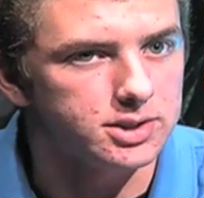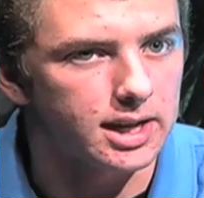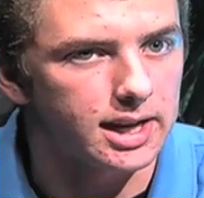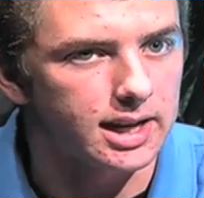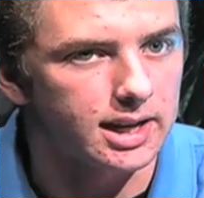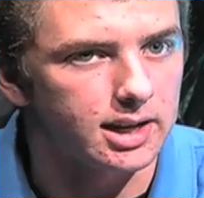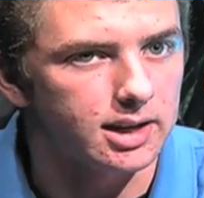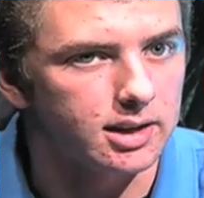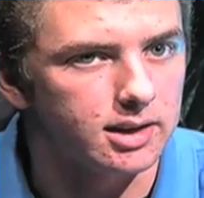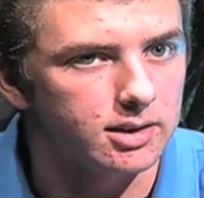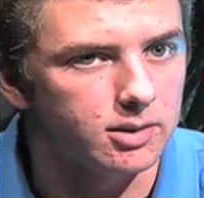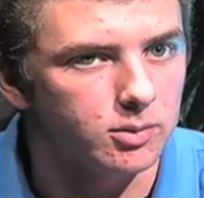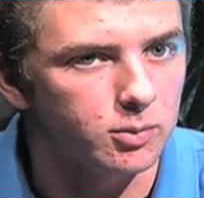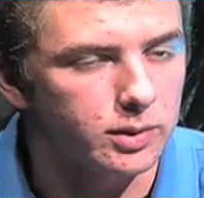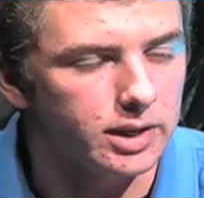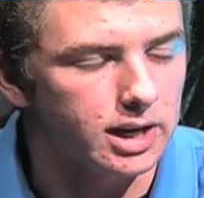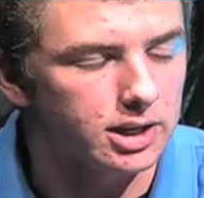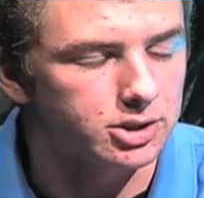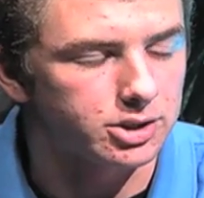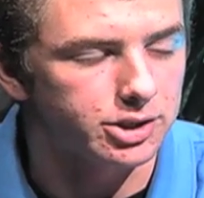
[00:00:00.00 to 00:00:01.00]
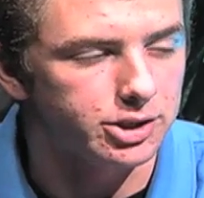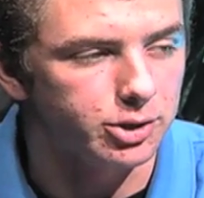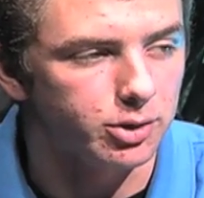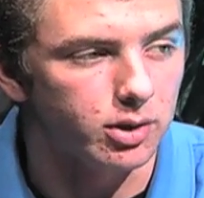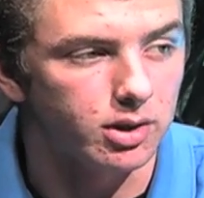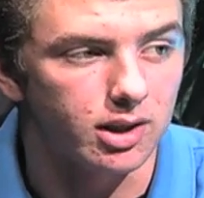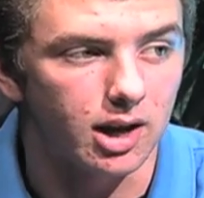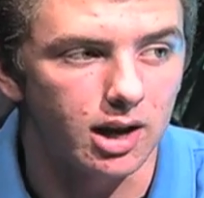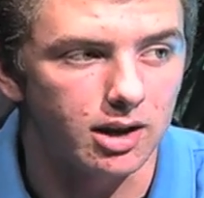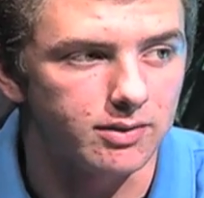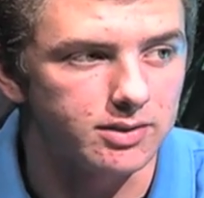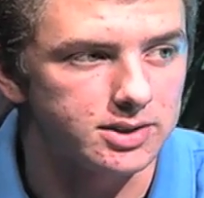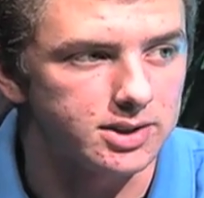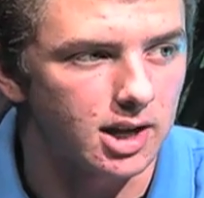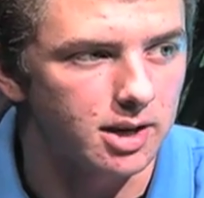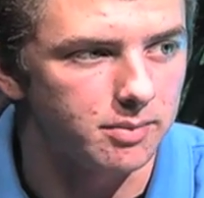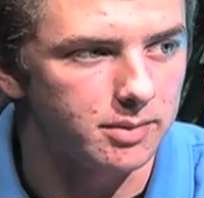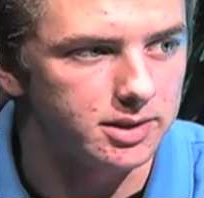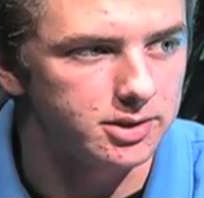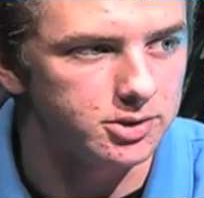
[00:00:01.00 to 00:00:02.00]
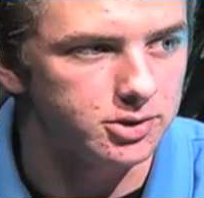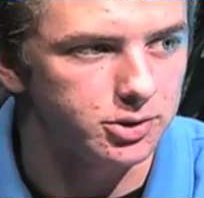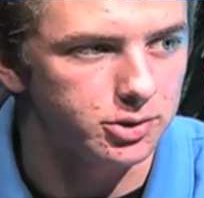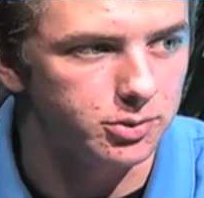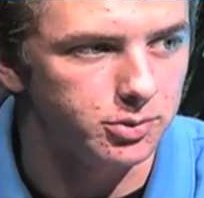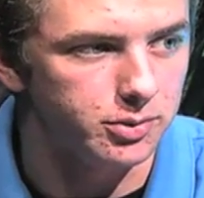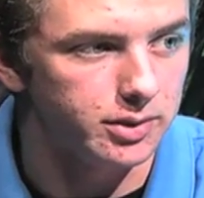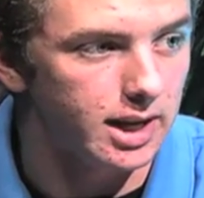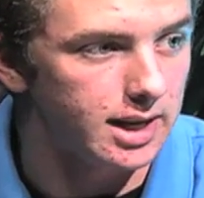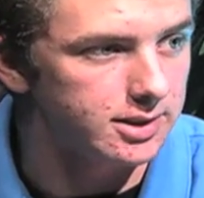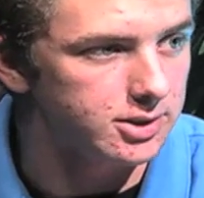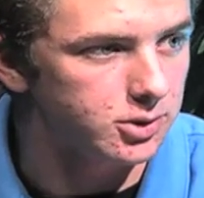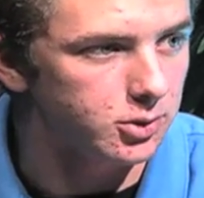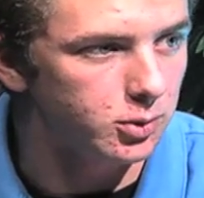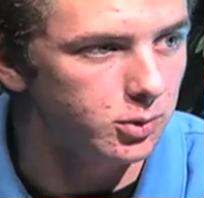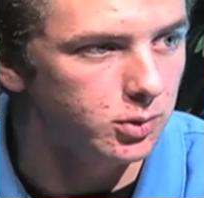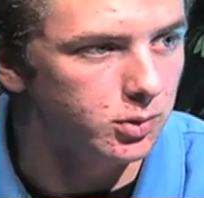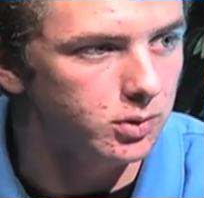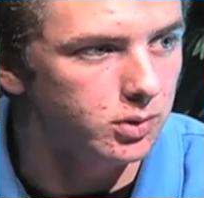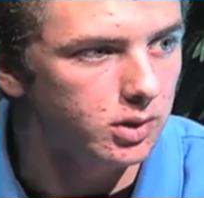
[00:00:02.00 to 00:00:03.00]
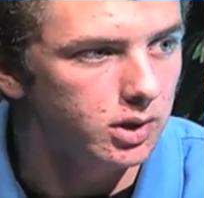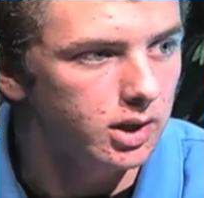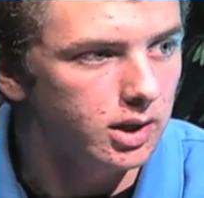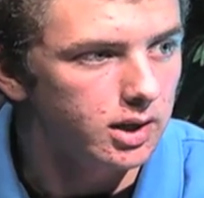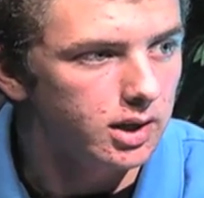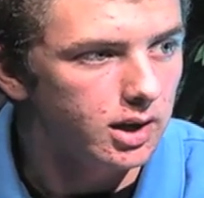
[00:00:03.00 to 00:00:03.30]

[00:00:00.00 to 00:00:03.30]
and we actually do a lot of assignments through NetSchool,